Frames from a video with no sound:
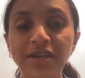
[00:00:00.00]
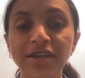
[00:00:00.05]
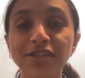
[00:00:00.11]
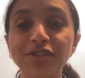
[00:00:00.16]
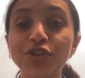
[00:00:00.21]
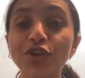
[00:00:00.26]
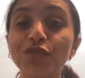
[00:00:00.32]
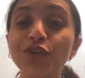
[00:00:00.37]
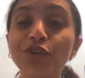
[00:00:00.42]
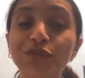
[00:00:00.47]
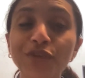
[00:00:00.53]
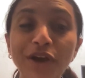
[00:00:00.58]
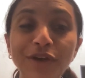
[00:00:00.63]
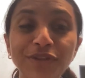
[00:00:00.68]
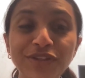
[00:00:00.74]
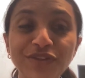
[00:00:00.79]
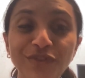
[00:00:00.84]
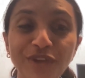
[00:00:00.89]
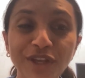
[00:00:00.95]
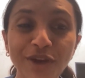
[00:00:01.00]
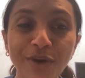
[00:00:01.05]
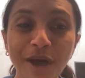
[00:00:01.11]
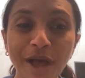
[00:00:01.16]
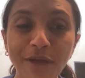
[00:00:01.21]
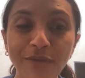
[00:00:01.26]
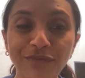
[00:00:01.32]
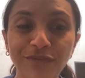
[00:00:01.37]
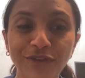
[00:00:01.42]
So if you found this video
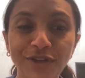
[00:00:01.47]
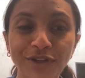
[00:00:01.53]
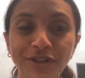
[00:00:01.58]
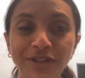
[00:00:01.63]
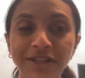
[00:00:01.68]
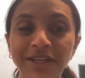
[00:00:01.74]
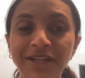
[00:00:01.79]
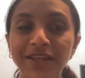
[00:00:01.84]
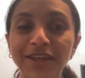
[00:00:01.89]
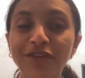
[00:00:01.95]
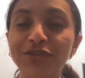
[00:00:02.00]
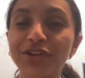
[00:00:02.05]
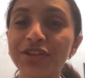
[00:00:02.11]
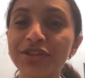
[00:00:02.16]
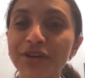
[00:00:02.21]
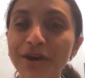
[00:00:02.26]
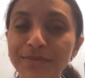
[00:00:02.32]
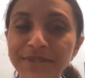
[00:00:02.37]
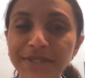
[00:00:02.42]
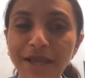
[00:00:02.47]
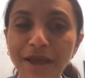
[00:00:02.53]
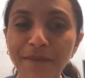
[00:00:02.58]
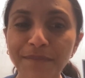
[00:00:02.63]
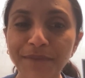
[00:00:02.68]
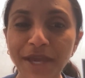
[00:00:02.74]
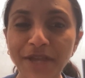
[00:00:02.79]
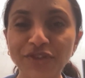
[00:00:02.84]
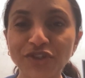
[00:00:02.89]
helpful, give it a thumbs
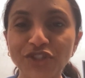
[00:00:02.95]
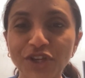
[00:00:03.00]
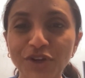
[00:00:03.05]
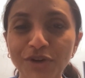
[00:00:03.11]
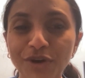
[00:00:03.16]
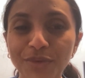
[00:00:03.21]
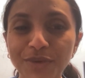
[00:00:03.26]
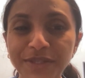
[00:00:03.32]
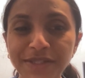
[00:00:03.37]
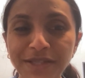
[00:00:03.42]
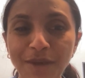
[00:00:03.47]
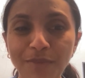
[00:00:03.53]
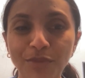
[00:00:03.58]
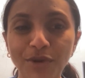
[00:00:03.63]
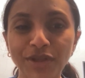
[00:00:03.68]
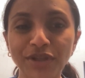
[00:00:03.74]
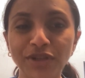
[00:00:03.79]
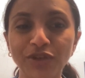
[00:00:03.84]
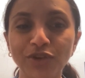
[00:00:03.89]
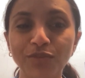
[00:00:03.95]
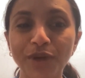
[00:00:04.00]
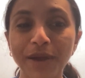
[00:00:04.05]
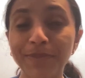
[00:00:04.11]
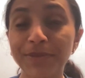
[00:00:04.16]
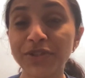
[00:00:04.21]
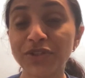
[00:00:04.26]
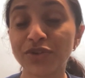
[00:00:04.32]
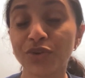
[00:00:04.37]
up and share it with someone you
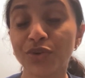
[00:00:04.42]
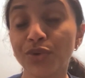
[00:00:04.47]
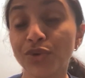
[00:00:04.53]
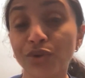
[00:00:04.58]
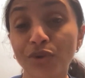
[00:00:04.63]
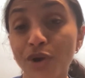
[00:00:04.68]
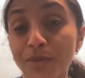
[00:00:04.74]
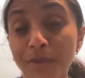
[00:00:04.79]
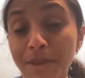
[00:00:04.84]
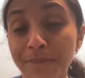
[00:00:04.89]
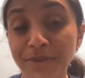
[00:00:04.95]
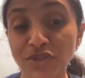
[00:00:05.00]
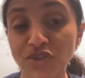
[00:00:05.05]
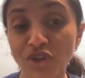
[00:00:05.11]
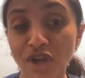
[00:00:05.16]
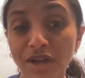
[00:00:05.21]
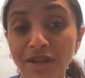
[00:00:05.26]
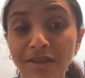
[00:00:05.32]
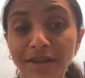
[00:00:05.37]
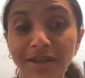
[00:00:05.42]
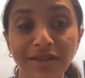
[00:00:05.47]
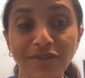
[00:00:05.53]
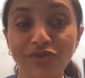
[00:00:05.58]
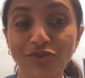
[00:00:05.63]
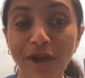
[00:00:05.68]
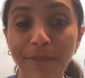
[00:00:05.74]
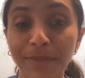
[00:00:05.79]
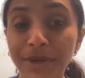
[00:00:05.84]
might be who you know might be struggling.
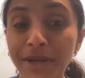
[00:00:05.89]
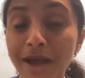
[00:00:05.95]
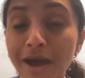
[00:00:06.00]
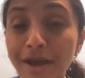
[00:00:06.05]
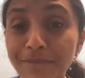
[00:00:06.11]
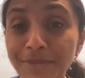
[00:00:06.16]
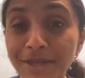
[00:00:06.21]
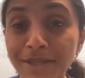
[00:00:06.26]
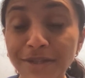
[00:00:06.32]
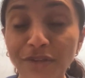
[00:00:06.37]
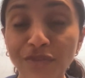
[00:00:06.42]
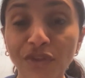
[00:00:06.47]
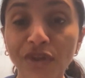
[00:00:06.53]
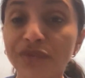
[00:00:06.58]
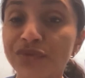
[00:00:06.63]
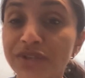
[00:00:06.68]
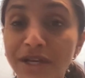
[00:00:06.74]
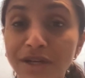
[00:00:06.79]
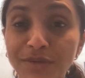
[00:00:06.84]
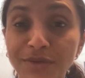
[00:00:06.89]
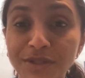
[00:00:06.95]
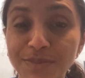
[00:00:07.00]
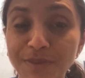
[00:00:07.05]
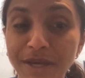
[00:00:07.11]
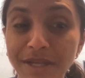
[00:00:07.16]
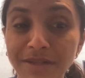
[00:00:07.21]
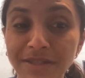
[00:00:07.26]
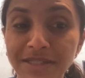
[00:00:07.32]
Drop a comment if you've dealt with
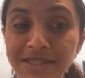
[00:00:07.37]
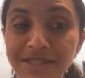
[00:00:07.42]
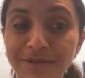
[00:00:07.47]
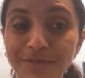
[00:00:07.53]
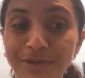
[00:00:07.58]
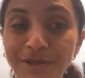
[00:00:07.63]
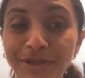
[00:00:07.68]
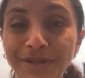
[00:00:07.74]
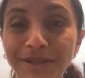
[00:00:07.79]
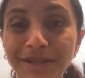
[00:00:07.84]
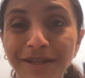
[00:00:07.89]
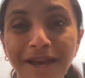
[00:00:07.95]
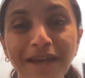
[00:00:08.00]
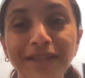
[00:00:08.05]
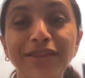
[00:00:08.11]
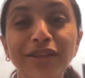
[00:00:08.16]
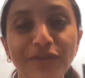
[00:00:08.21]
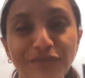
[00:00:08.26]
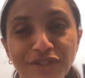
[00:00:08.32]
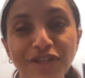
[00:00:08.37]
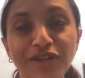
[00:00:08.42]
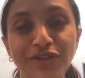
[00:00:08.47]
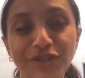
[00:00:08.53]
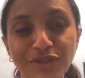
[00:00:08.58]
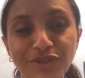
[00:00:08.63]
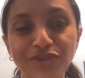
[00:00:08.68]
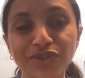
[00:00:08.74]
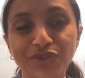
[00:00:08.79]
spinal instability. I'd love to hear
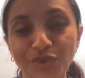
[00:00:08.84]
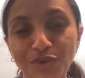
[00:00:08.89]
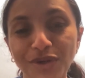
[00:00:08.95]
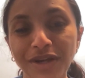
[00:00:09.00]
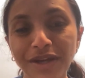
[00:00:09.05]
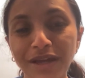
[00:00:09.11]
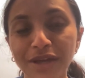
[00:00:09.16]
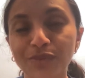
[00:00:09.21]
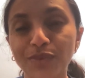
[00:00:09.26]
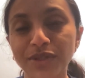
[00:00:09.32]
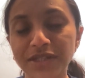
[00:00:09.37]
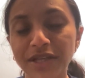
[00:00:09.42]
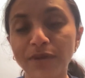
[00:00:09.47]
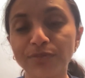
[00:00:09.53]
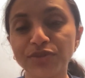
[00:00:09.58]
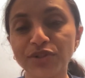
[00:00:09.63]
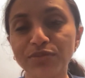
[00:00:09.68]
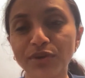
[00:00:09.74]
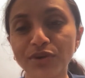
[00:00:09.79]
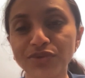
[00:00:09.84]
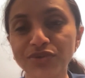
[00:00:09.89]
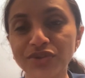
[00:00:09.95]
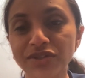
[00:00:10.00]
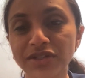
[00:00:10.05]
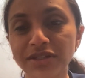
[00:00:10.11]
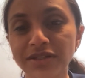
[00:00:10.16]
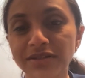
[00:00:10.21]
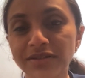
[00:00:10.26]
your story and what's helped you
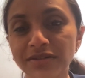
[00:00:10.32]
most.